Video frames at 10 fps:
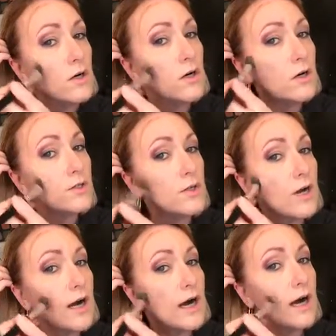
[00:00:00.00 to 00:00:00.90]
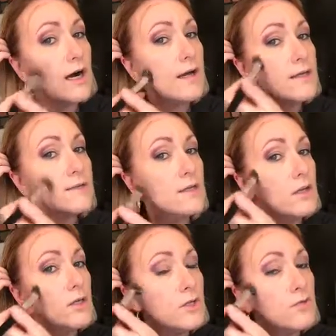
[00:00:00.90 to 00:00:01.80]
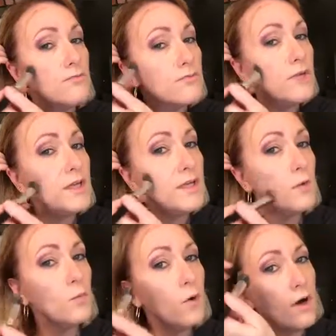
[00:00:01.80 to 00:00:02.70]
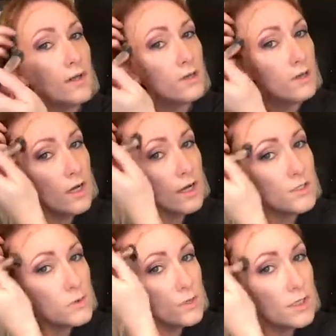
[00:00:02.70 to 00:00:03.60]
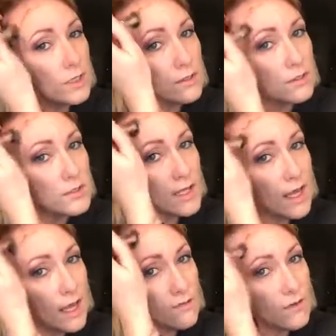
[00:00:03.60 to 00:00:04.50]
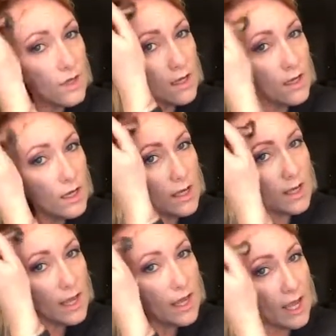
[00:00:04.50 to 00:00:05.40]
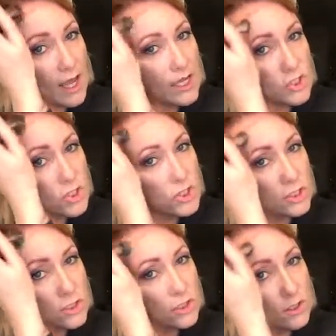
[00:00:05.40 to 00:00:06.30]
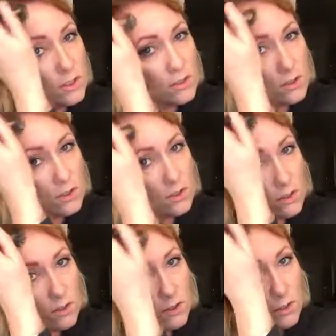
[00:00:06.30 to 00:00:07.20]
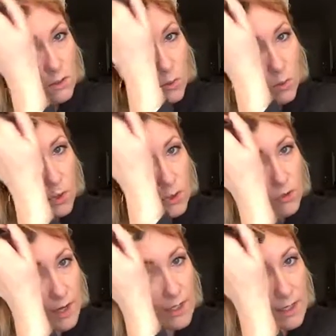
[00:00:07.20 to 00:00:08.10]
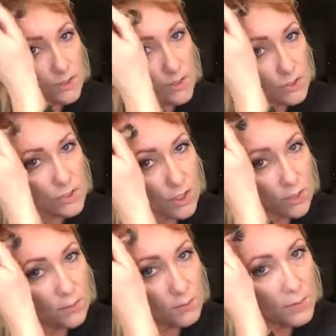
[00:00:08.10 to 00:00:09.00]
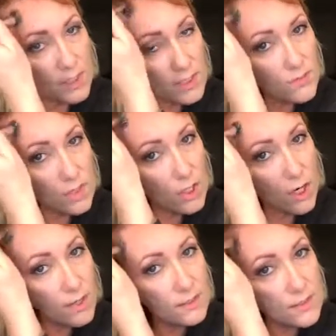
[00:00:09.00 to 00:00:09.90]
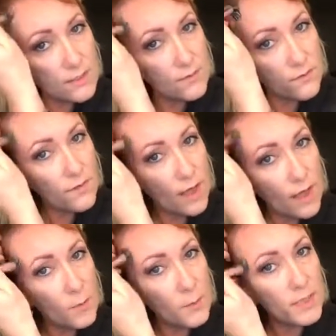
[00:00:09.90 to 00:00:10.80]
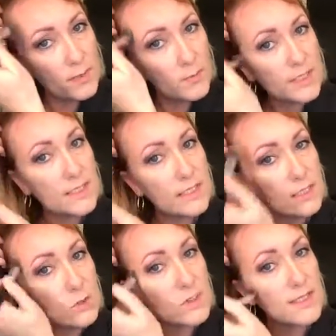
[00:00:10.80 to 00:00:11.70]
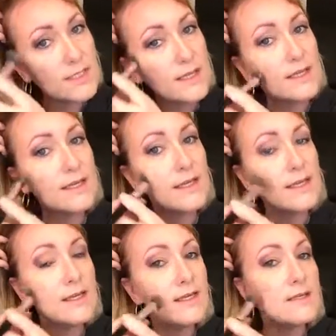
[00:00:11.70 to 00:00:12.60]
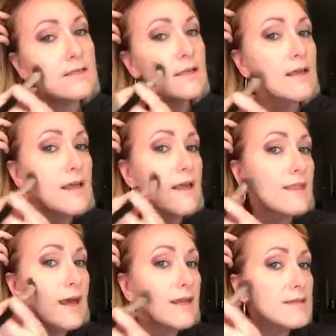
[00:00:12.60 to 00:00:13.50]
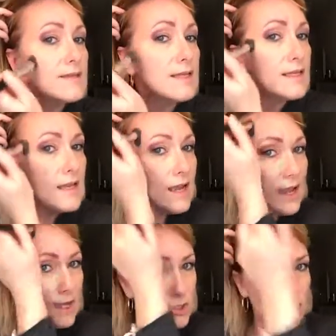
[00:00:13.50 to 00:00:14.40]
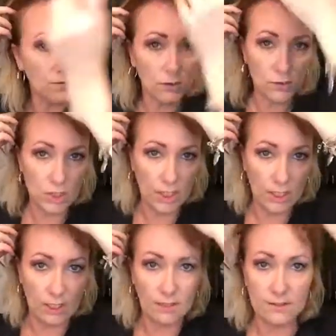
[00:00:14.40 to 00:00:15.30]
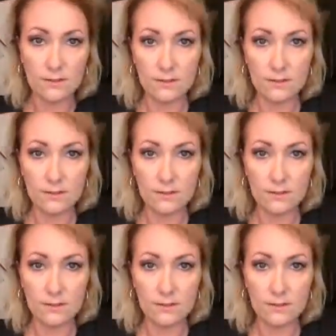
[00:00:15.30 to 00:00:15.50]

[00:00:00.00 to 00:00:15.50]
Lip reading: on your eyes, you really want your contour color to have an ash or gray undertone, because regardless of how pigmented your skin is, that is the natural shade